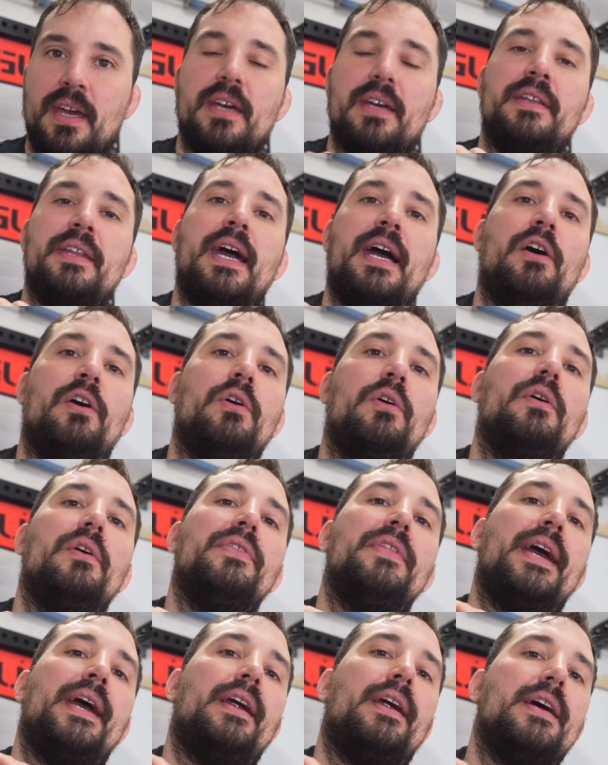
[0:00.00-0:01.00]
Now,
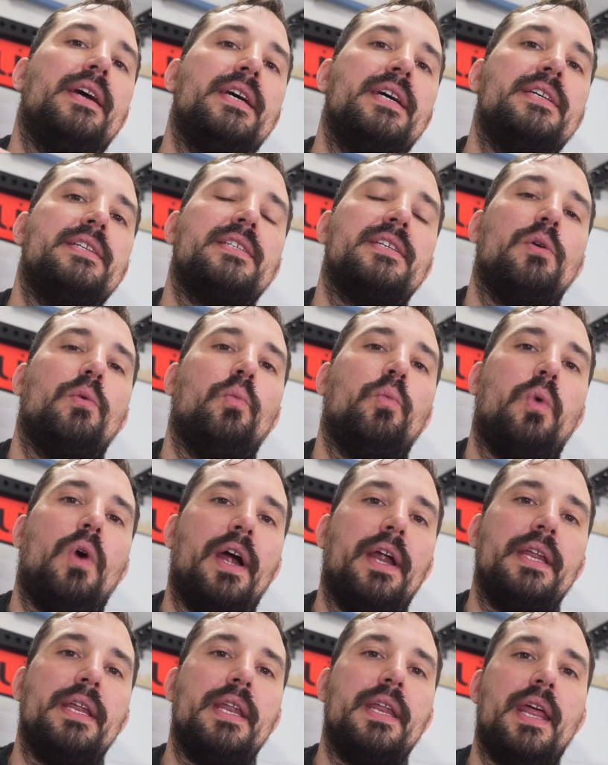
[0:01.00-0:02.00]
there is
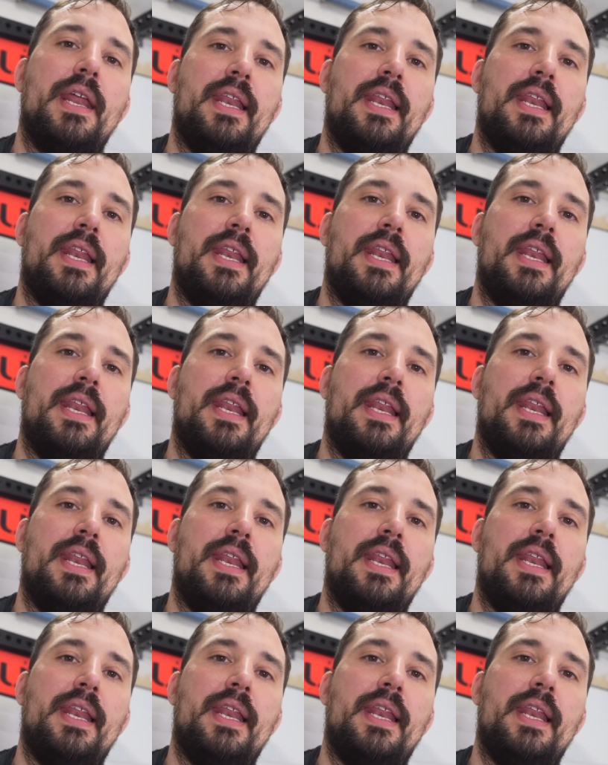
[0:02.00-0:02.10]
one